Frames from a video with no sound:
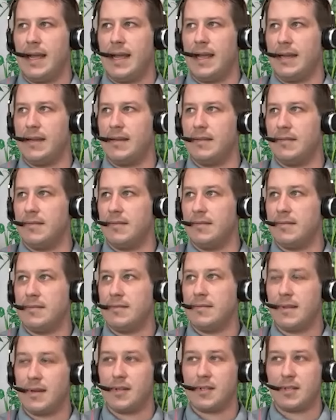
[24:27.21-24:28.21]
And
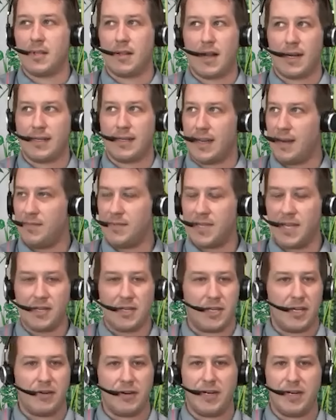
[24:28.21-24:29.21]
there's a lot of times
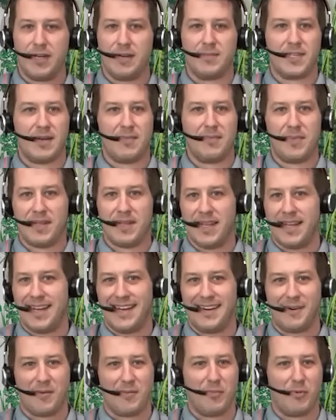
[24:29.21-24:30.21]
engineering comes up and
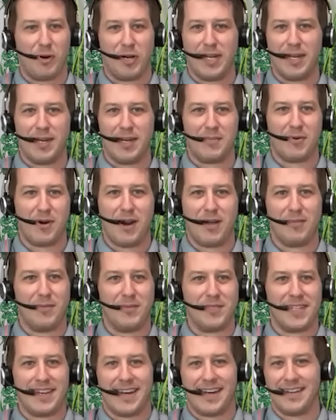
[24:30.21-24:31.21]
they are bringing up
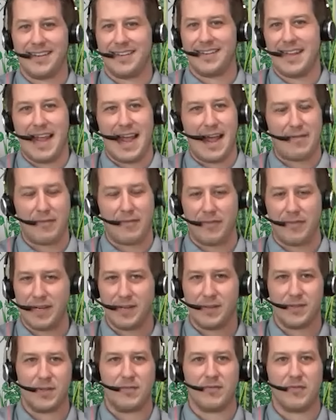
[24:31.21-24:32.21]
problems that half of it
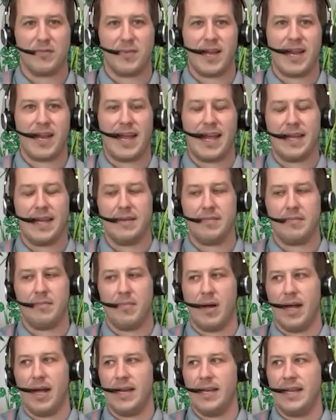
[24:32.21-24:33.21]
goes over my head,
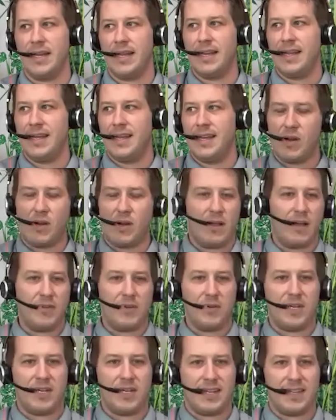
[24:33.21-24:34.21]
but we all have
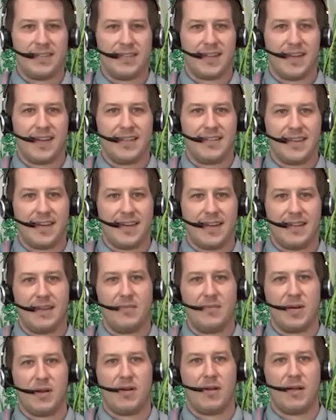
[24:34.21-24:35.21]
unique insights, and I
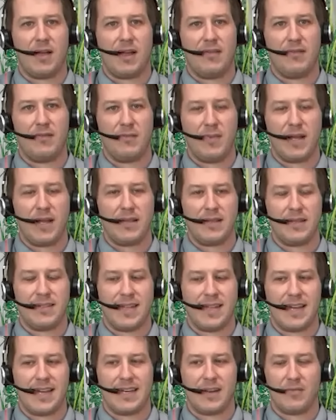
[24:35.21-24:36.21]
think we all have
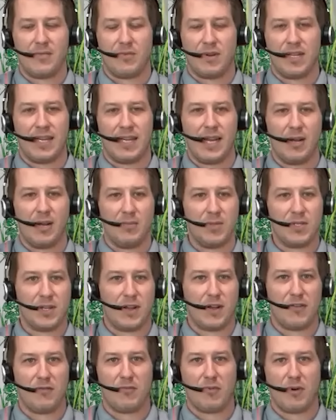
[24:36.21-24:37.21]
methods that can really help
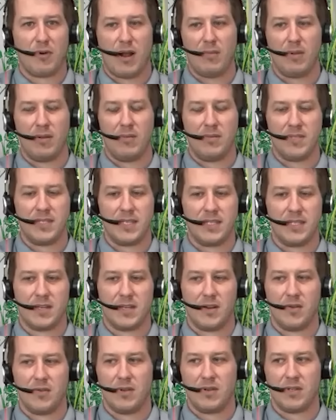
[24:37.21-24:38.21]
solve problems. And
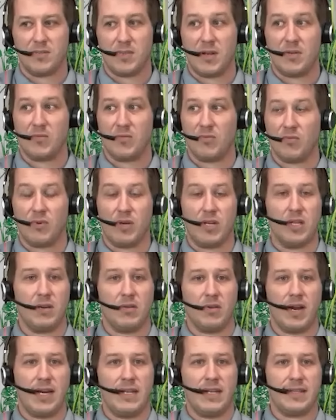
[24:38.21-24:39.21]
so there's been really
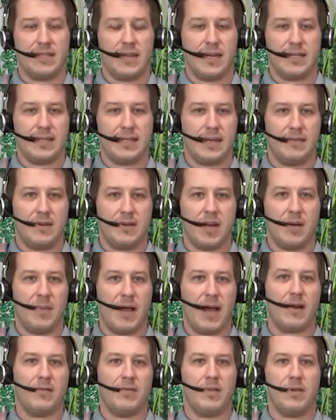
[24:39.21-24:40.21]
great insights that have come
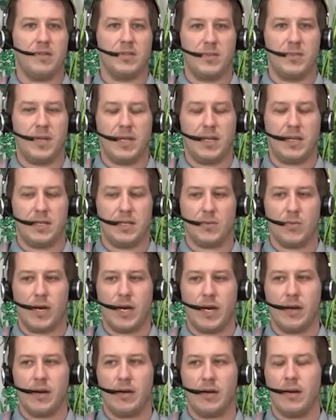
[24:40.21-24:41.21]
out of those meetings
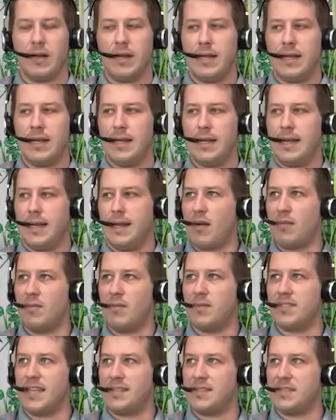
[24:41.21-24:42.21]
where
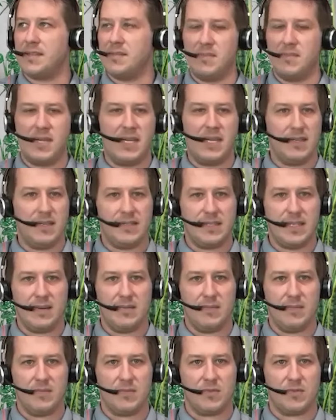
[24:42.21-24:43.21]
problems that to me
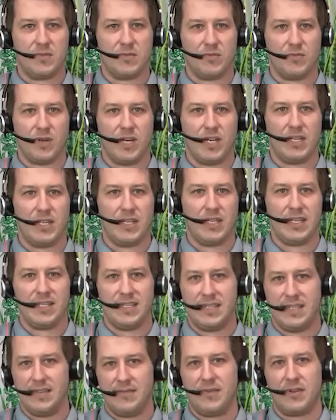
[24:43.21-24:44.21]
seemed really
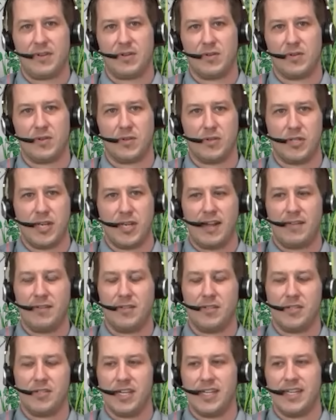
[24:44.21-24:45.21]
difficult or
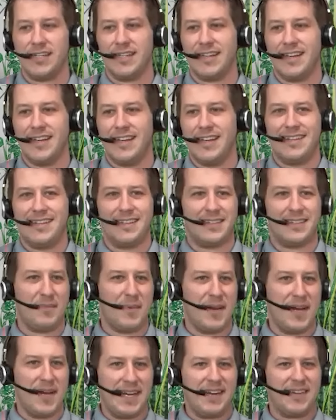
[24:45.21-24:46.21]
challenging to
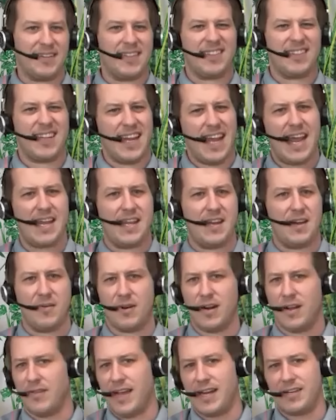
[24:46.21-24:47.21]
somebody else, it's like, hey, you know
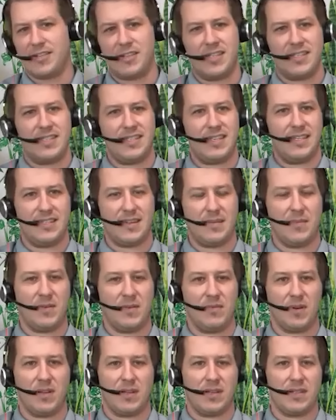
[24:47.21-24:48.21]
what? I've actually seen
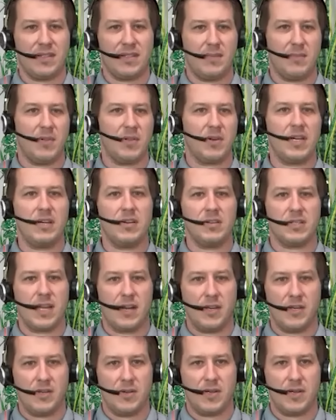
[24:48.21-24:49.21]
something really similar. Here's
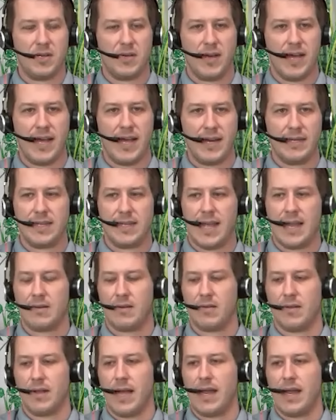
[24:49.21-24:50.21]
how you could go ahead and
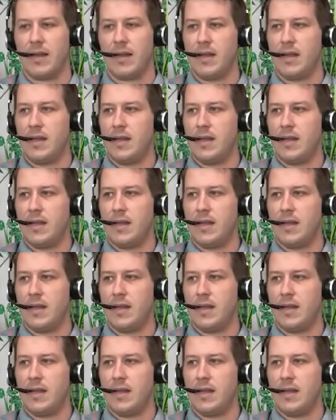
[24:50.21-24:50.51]
tackle that.